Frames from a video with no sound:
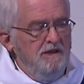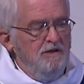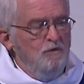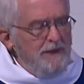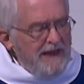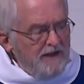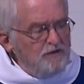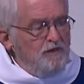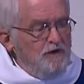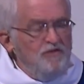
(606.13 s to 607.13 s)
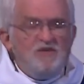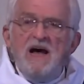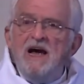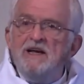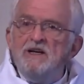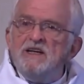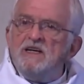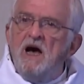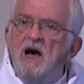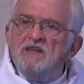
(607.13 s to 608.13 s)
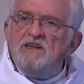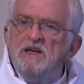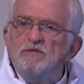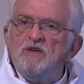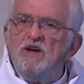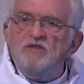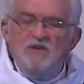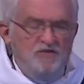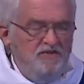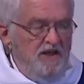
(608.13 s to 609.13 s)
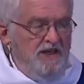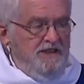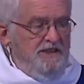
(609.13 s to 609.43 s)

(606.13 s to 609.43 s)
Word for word: We ask for a sign, and God gives us his son